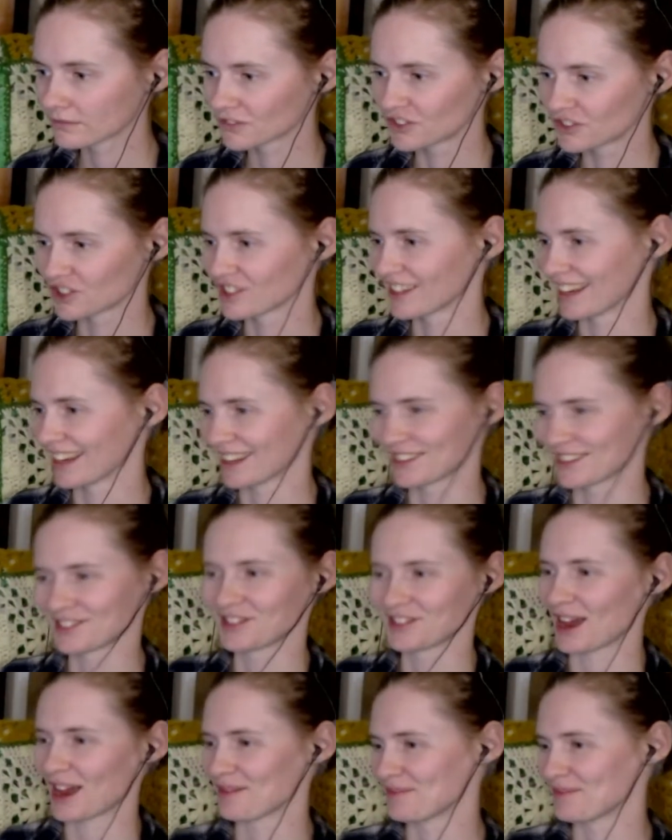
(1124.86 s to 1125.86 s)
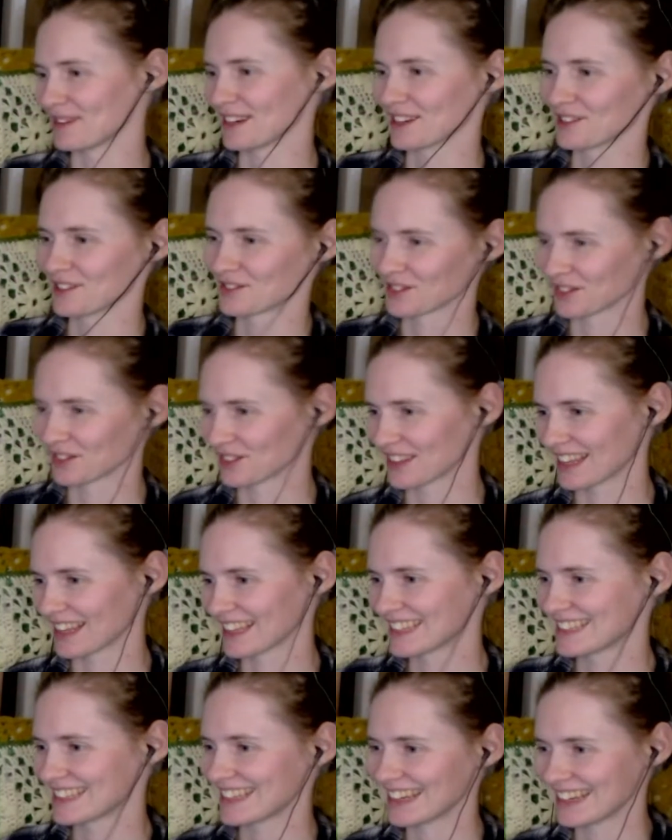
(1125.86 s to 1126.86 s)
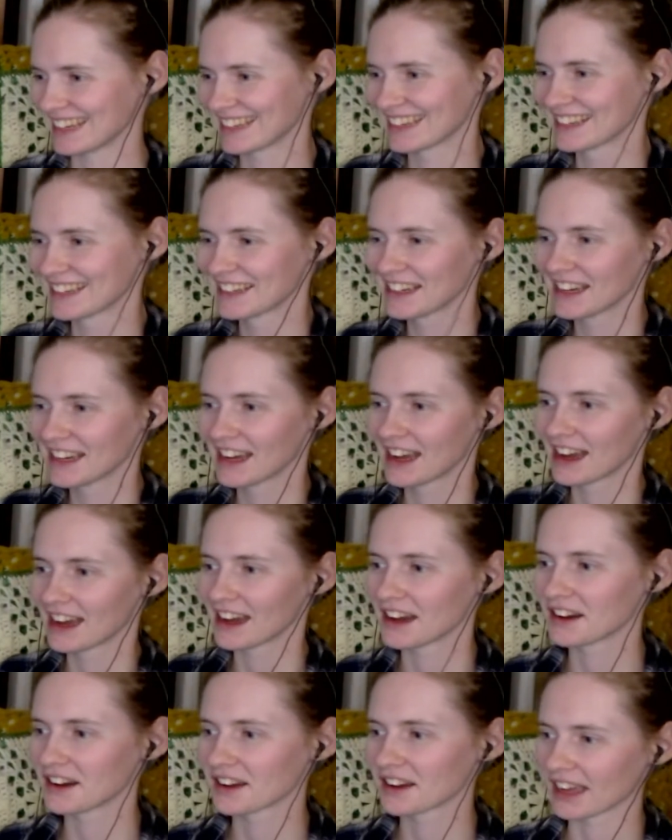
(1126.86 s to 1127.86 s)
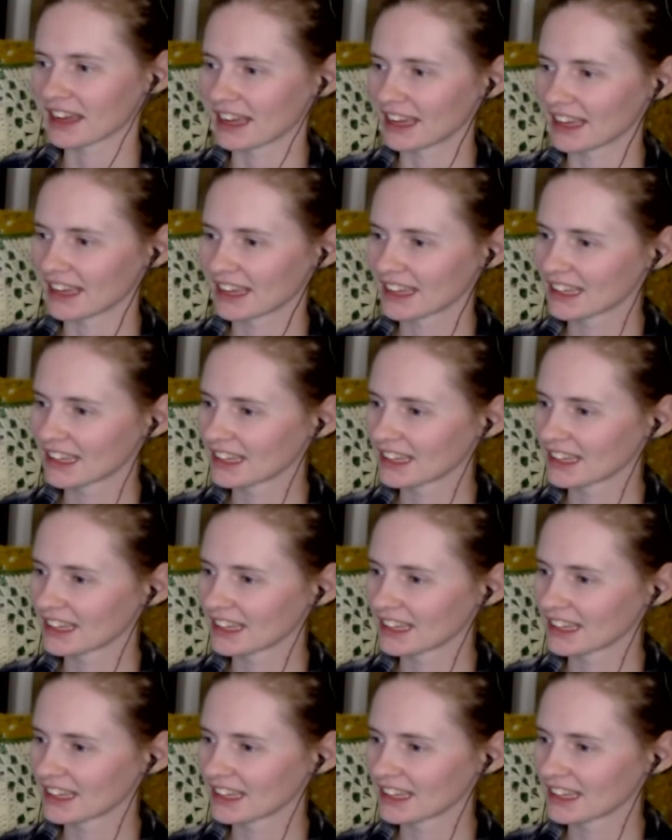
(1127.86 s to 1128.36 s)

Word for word: just like Japanese food, that's it. Okay.